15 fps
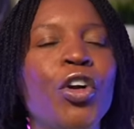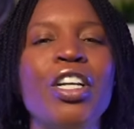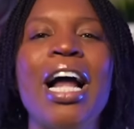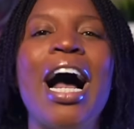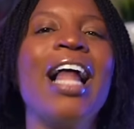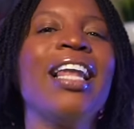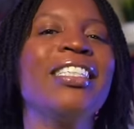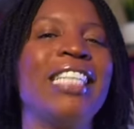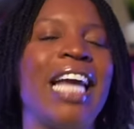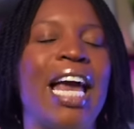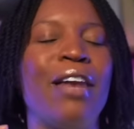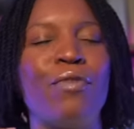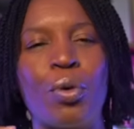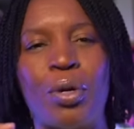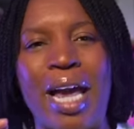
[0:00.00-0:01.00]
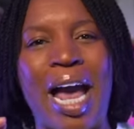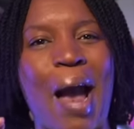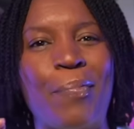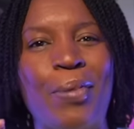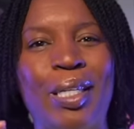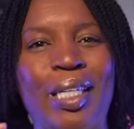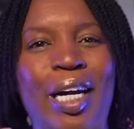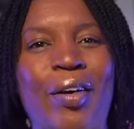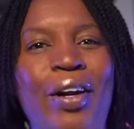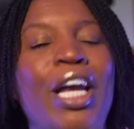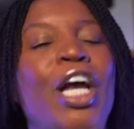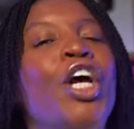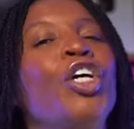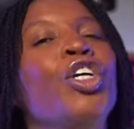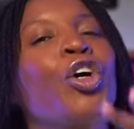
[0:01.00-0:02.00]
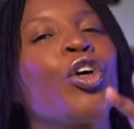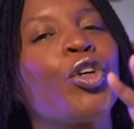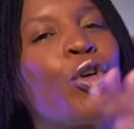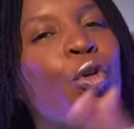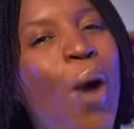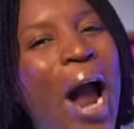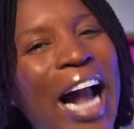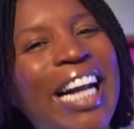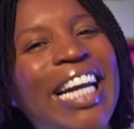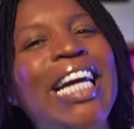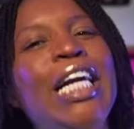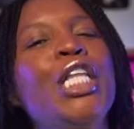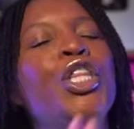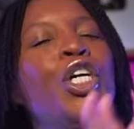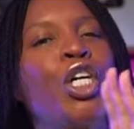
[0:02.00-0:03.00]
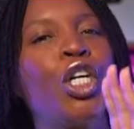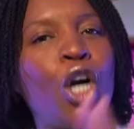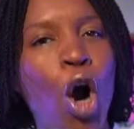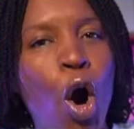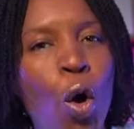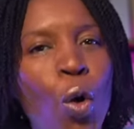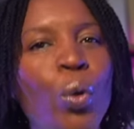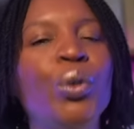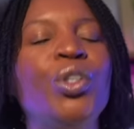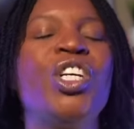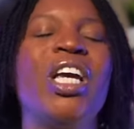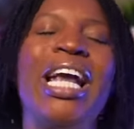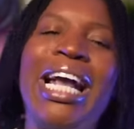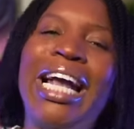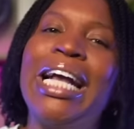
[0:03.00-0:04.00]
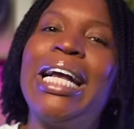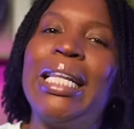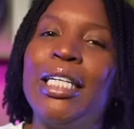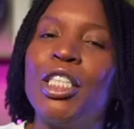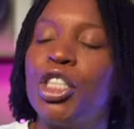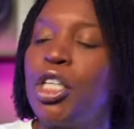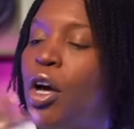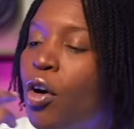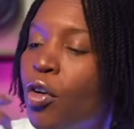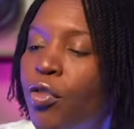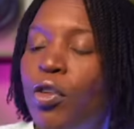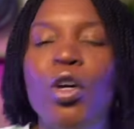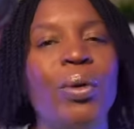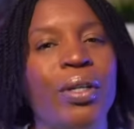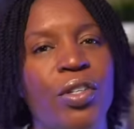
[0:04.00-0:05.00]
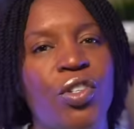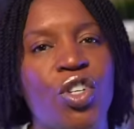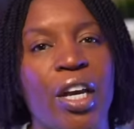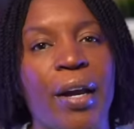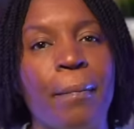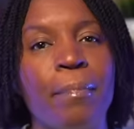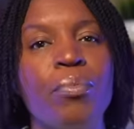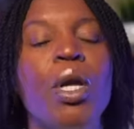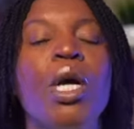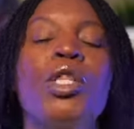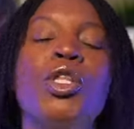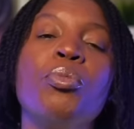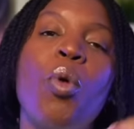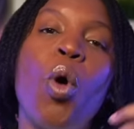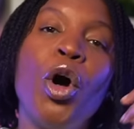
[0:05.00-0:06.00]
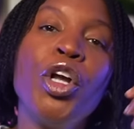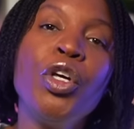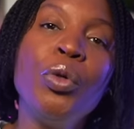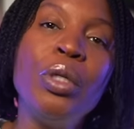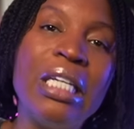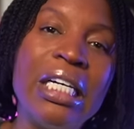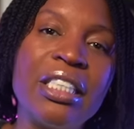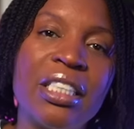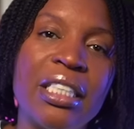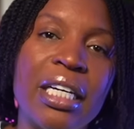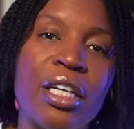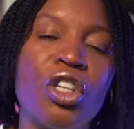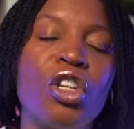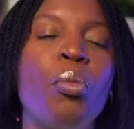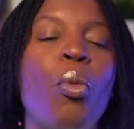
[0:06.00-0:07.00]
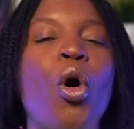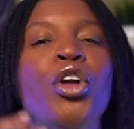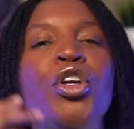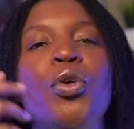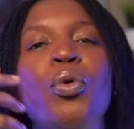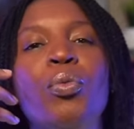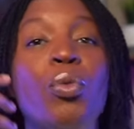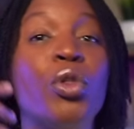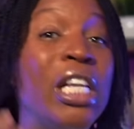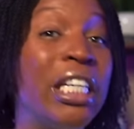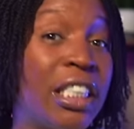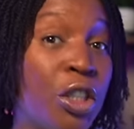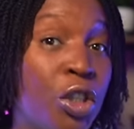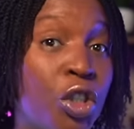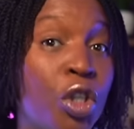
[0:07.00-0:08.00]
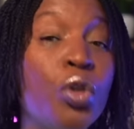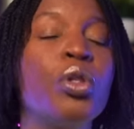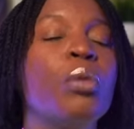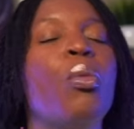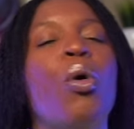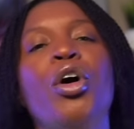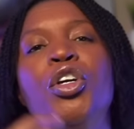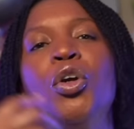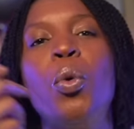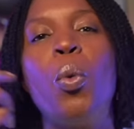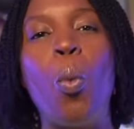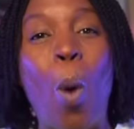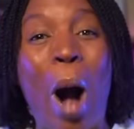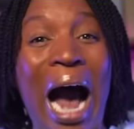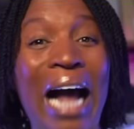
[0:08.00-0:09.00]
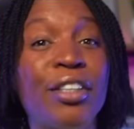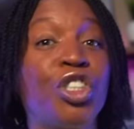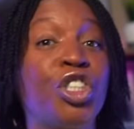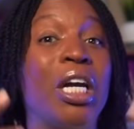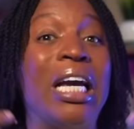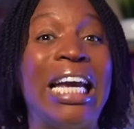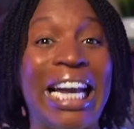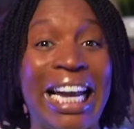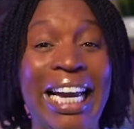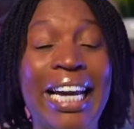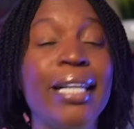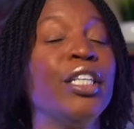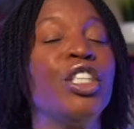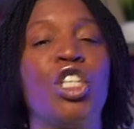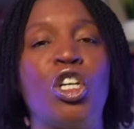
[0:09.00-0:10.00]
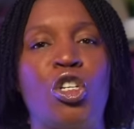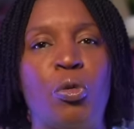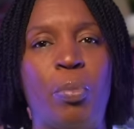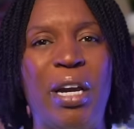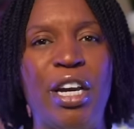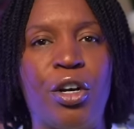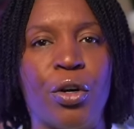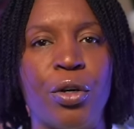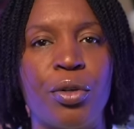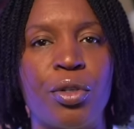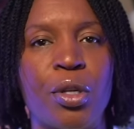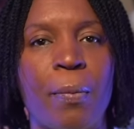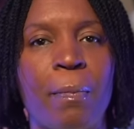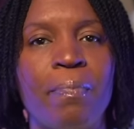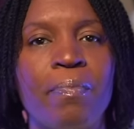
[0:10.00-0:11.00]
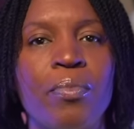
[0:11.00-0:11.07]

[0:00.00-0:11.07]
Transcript: your knowledge and vocabulary. You're cracking the code to English fluency. The more you listen, the more you listen to, the more you watch English speakers,